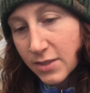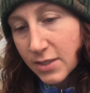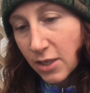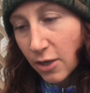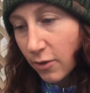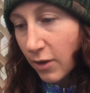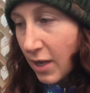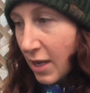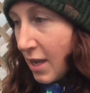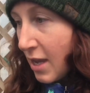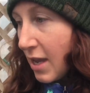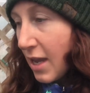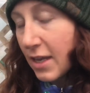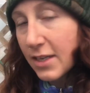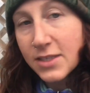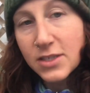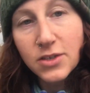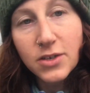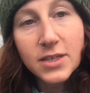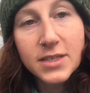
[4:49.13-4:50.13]
So
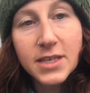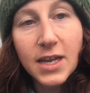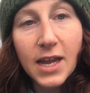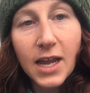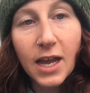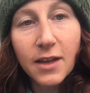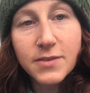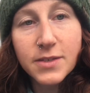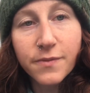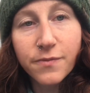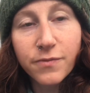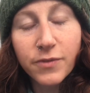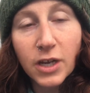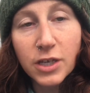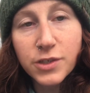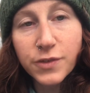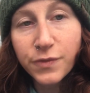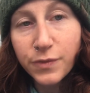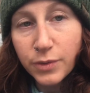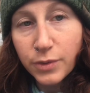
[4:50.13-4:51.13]
as soon as I have some
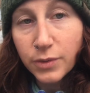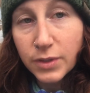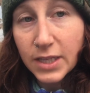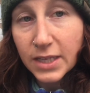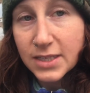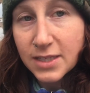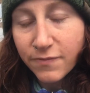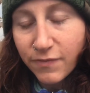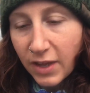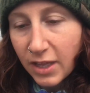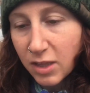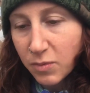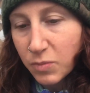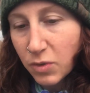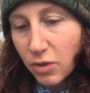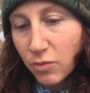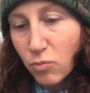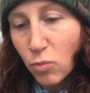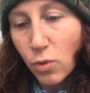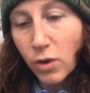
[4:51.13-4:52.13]
fresh food that's
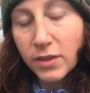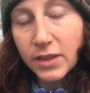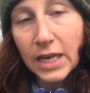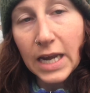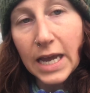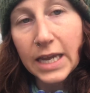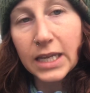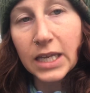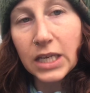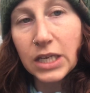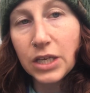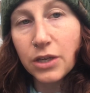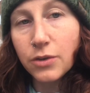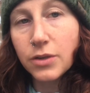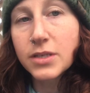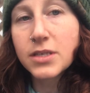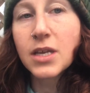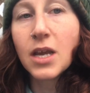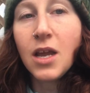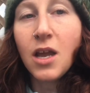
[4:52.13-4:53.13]
available, more than I can
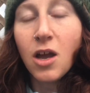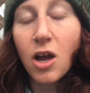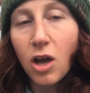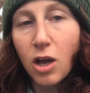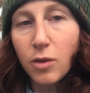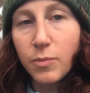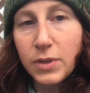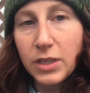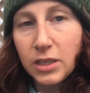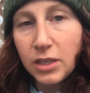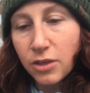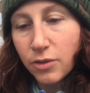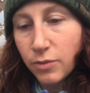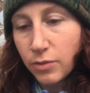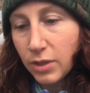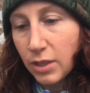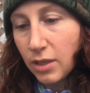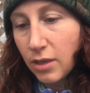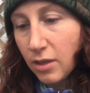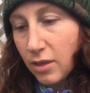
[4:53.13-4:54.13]
use, I'll be, you
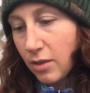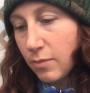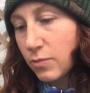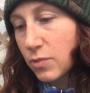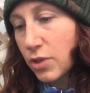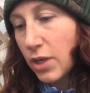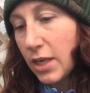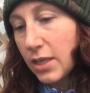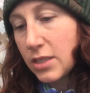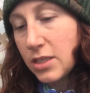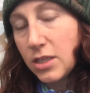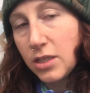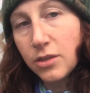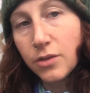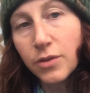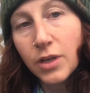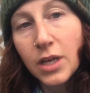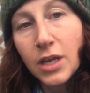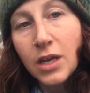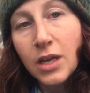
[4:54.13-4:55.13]
know, trying to